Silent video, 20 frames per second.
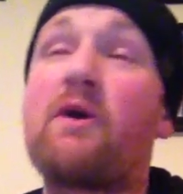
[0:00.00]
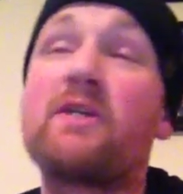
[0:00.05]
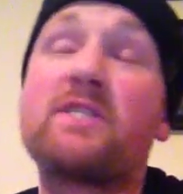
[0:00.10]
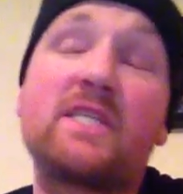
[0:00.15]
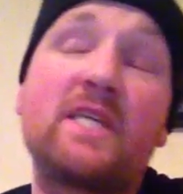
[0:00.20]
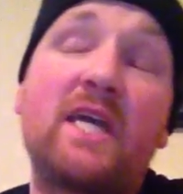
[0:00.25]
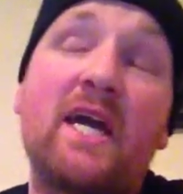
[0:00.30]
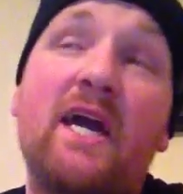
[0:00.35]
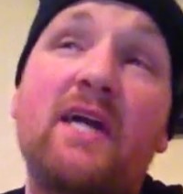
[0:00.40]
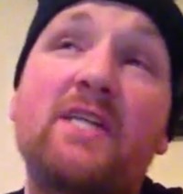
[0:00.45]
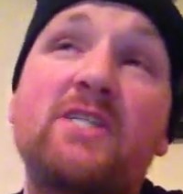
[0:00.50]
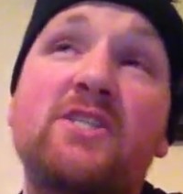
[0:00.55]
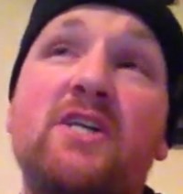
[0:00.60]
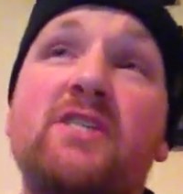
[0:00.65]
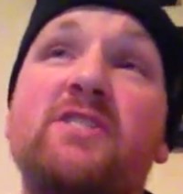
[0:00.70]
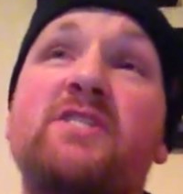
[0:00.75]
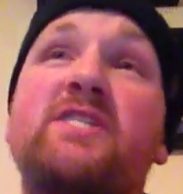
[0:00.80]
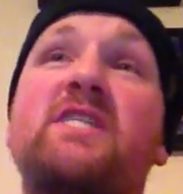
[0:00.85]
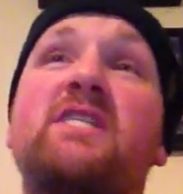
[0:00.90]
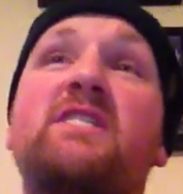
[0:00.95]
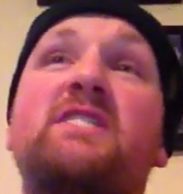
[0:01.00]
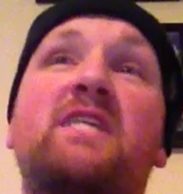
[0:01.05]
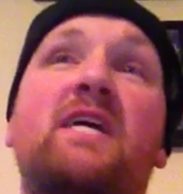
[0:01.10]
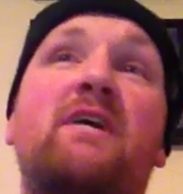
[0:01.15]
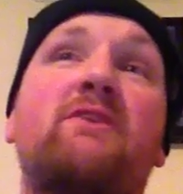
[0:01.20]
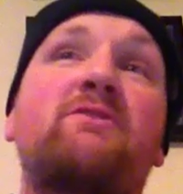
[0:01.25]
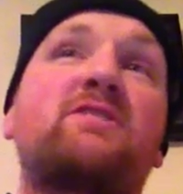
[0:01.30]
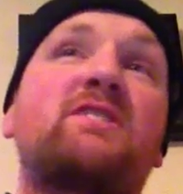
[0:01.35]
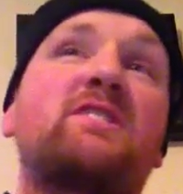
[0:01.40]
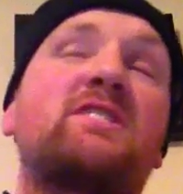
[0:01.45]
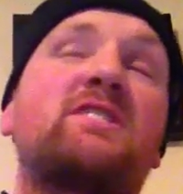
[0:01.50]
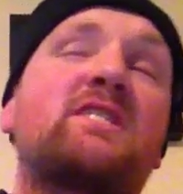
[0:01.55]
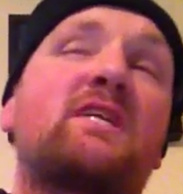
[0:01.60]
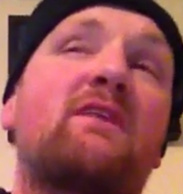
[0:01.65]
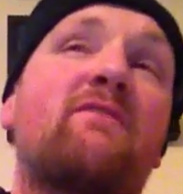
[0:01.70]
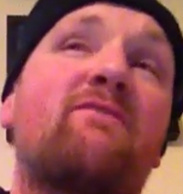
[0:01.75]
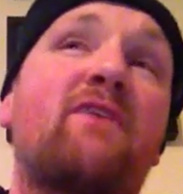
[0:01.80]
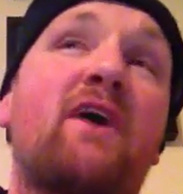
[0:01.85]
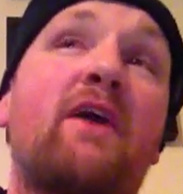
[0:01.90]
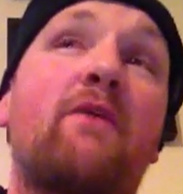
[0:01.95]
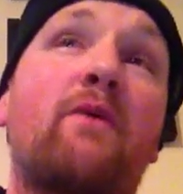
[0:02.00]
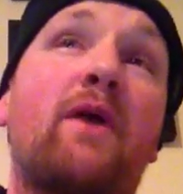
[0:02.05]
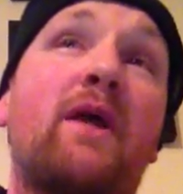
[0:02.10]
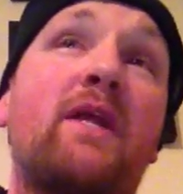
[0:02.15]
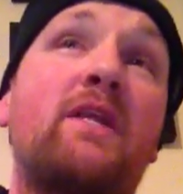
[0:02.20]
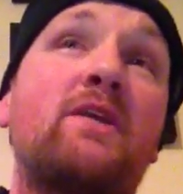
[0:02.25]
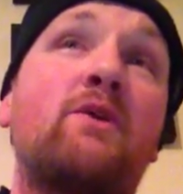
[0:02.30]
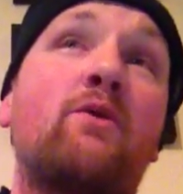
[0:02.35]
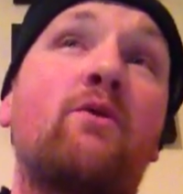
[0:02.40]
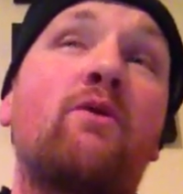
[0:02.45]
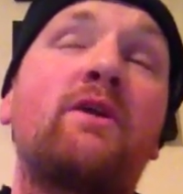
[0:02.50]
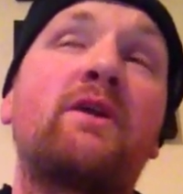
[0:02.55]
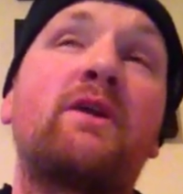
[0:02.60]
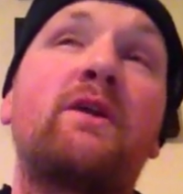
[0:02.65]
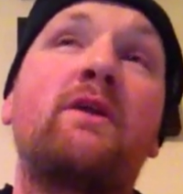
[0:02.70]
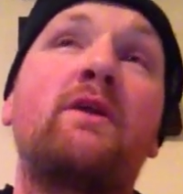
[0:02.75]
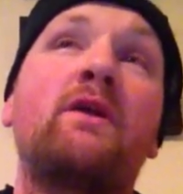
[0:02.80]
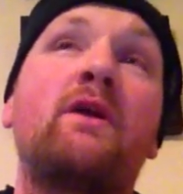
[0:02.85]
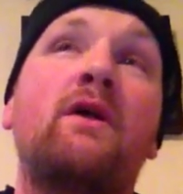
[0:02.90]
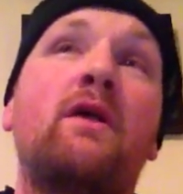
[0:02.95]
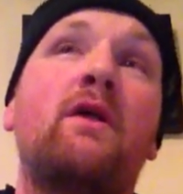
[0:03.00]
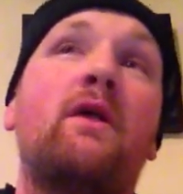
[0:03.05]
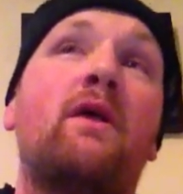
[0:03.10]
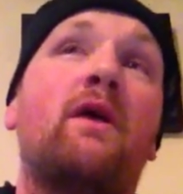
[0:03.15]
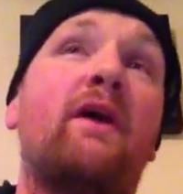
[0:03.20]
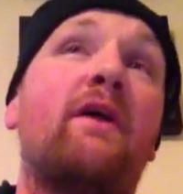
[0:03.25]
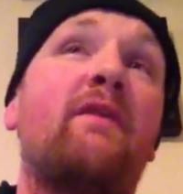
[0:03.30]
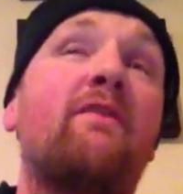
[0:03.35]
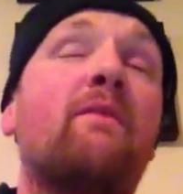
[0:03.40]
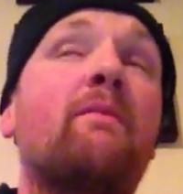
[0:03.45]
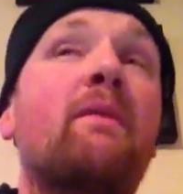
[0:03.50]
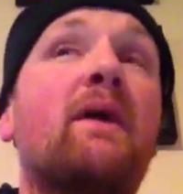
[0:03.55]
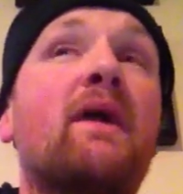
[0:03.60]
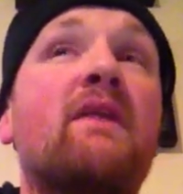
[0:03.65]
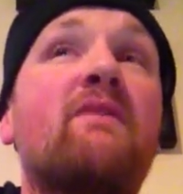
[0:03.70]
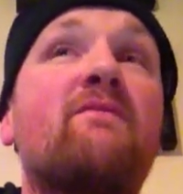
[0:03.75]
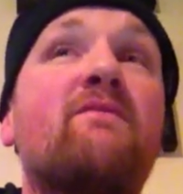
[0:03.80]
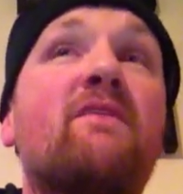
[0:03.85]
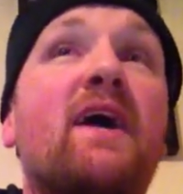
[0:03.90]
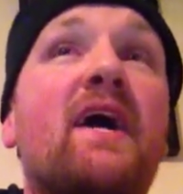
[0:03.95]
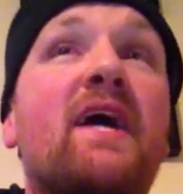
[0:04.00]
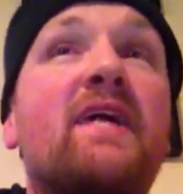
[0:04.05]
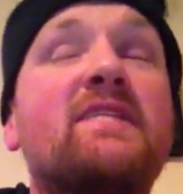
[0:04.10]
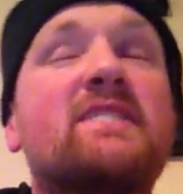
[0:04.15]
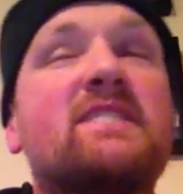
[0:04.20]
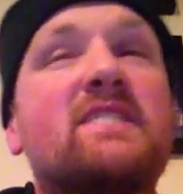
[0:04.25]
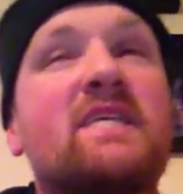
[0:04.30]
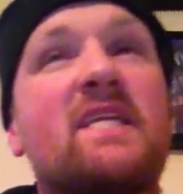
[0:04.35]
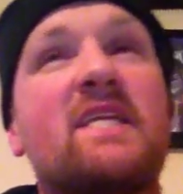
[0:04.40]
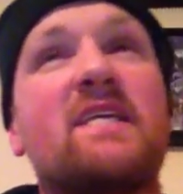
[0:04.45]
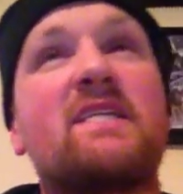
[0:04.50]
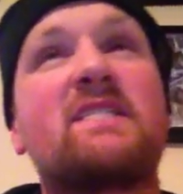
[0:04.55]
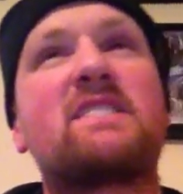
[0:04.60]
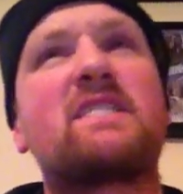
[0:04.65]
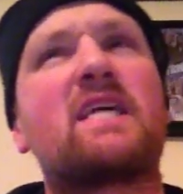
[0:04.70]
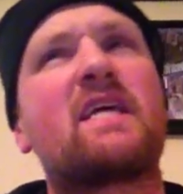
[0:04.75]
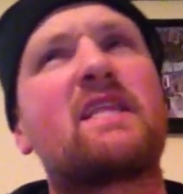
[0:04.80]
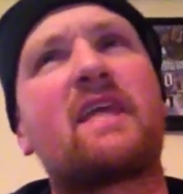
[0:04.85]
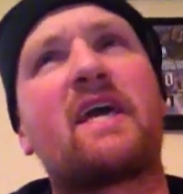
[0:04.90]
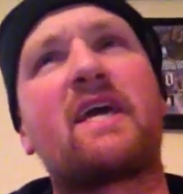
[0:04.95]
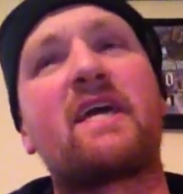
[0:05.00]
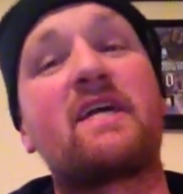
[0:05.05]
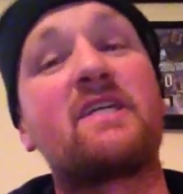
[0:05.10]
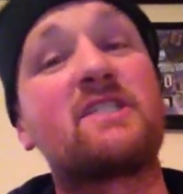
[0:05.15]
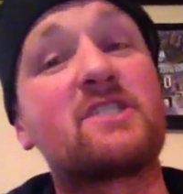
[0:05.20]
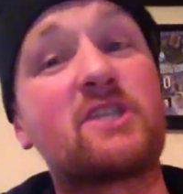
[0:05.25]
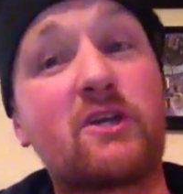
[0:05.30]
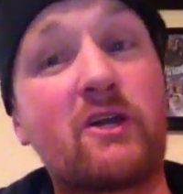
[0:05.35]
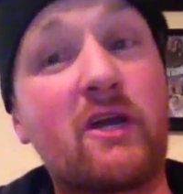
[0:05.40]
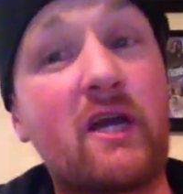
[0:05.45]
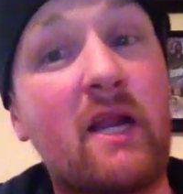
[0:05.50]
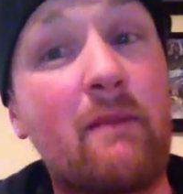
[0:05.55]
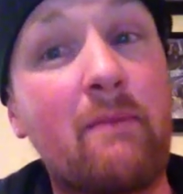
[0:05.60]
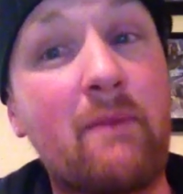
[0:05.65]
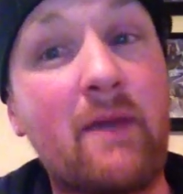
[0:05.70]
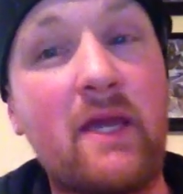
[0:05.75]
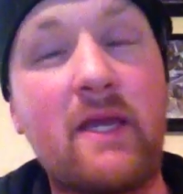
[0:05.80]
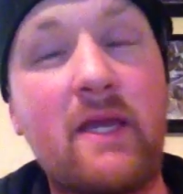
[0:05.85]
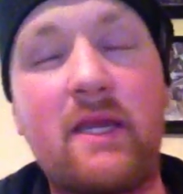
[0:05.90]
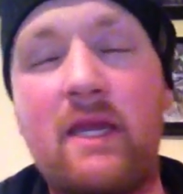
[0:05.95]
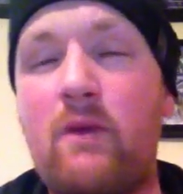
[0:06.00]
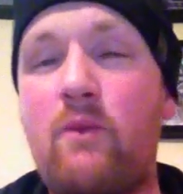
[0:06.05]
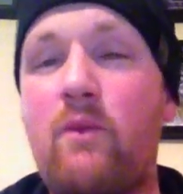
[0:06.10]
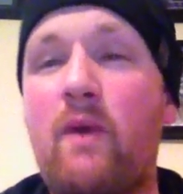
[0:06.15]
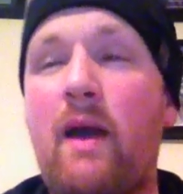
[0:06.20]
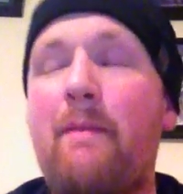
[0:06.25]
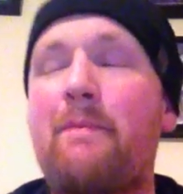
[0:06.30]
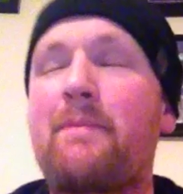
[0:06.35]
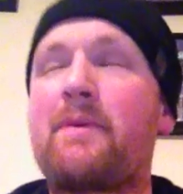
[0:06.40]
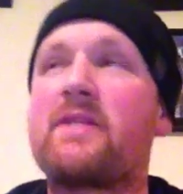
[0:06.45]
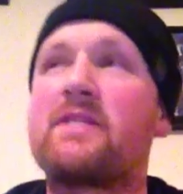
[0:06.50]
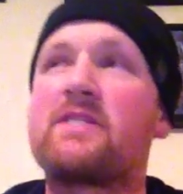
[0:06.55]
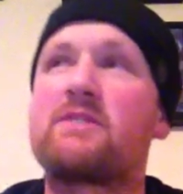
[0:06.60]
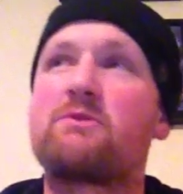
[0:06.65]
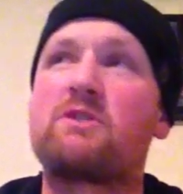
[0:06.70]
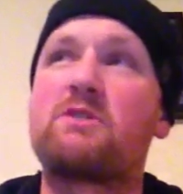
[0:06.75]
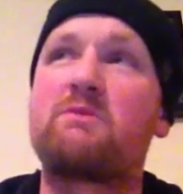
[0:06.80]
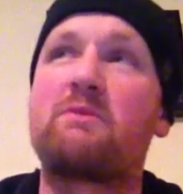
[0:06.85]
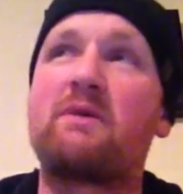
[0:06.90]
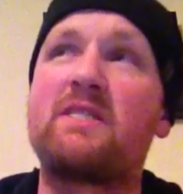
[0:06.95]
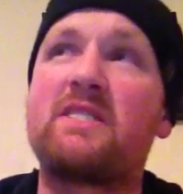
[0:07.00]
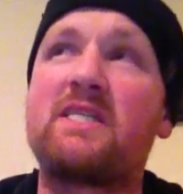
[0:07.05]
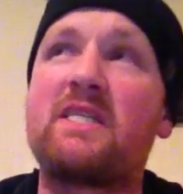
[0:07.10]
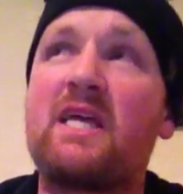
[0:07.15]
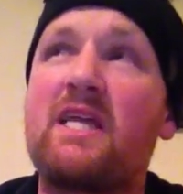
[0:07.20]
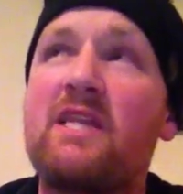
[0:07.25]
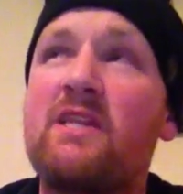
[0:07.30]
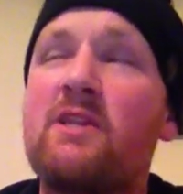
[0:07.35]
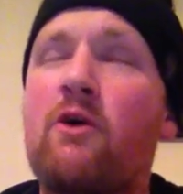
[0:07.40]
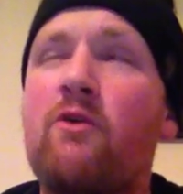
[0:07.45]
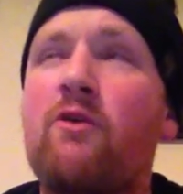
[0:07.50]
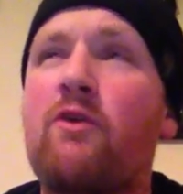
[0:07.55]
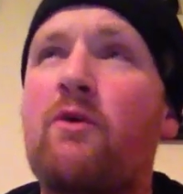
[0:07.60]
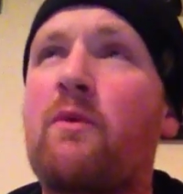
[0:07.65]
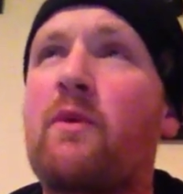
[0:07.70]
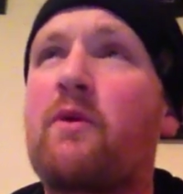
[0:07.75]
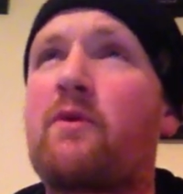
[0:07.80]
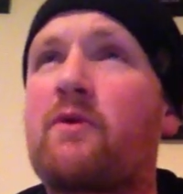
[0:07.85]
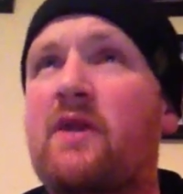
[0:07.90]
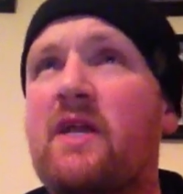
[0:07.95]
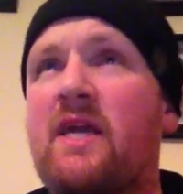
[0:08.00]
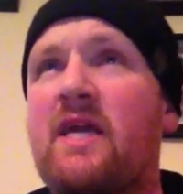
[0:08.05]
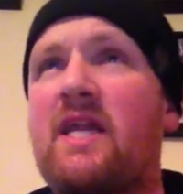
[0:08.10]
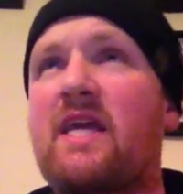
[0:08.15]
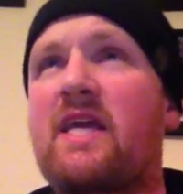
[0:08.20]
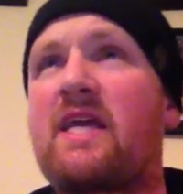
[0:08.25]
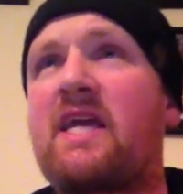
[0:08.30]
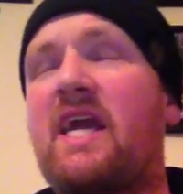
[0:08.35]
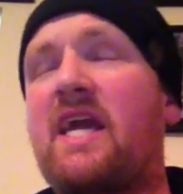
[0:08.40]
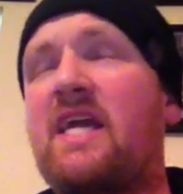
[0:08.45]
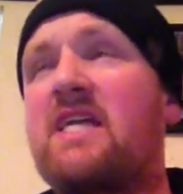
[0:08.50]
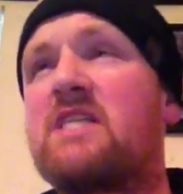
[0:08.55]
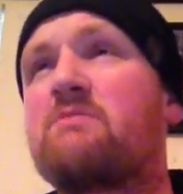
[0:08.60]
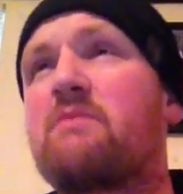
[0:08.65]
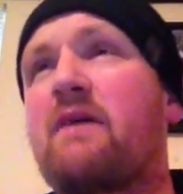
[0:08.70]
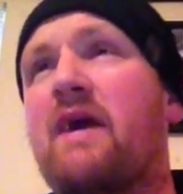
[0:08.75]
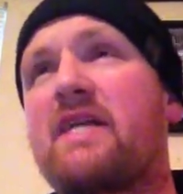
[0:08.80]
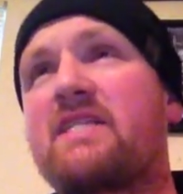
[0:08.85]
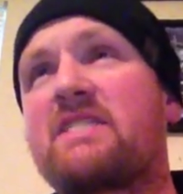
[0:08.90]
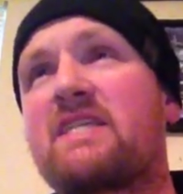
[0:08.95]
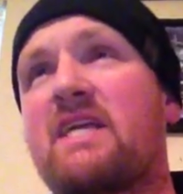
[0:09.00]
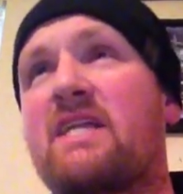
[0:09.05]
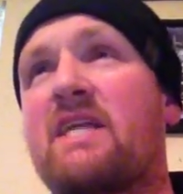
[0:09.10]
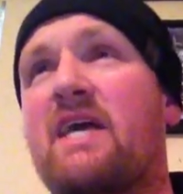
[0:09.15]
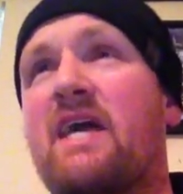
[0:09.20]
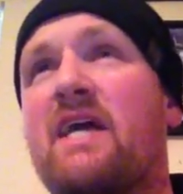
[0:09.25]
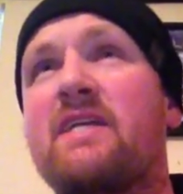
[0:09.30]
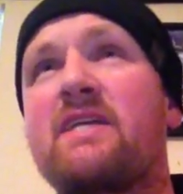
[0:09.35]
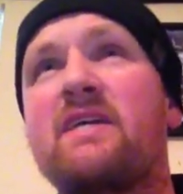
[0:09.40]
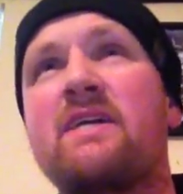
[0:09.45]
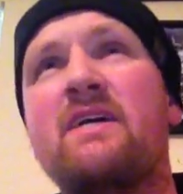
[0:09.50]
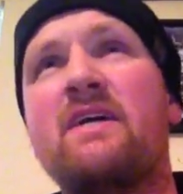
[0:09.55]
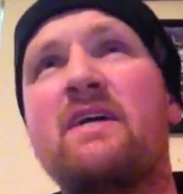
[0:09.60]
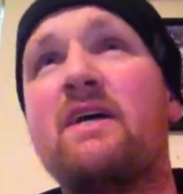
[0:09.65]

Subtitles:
I said, yeah, John Cena's announced he's going to fight Randy Orton in the main event. And he said, like, is there going to be any weapons? Which means he didn't know that we were going to get a cage match that night.